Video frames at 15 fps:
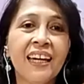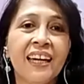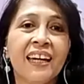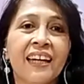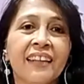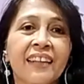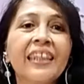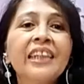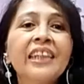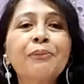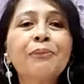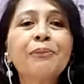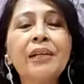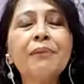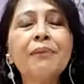This
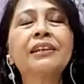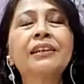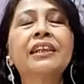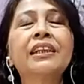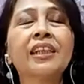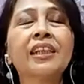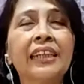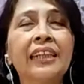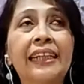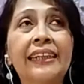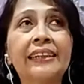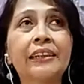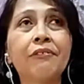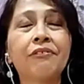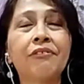praying position is
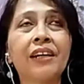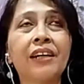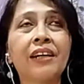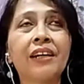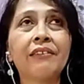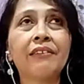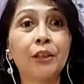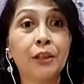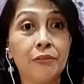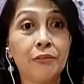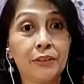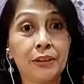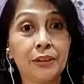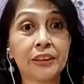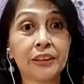a very
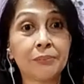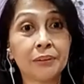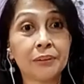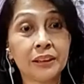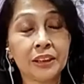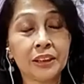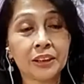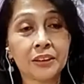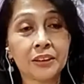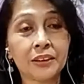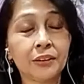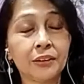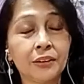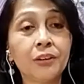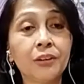universal position.
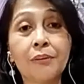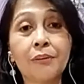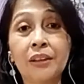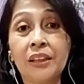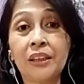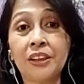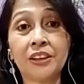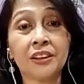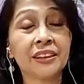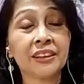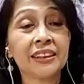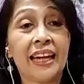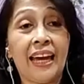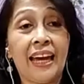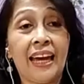All the religions
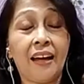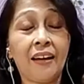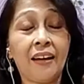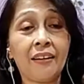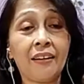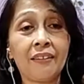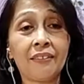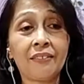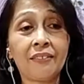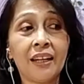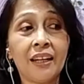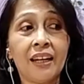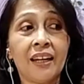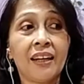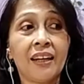have
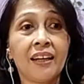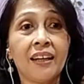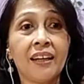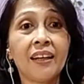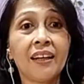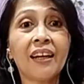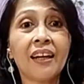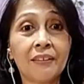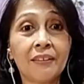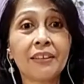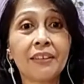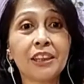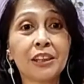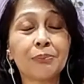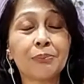
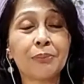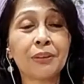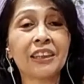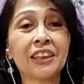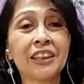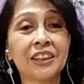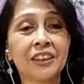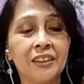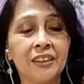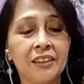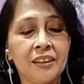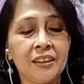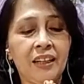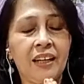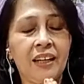this
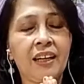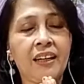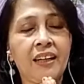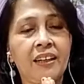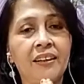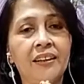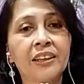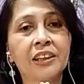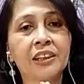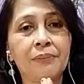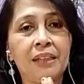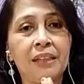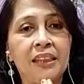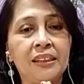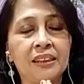position, and this
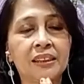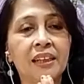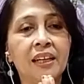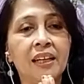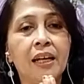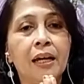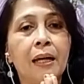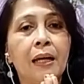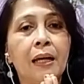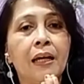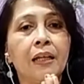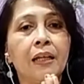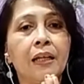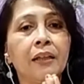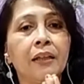means
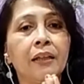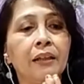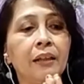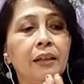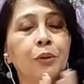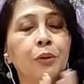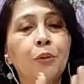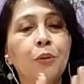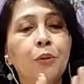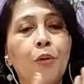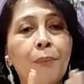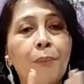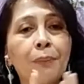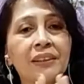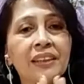the two
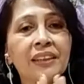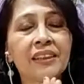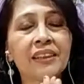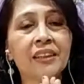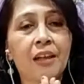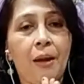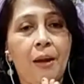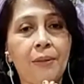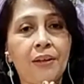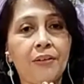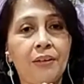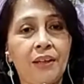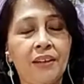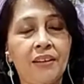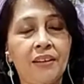opposites coming
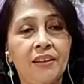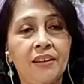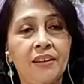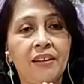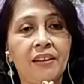together,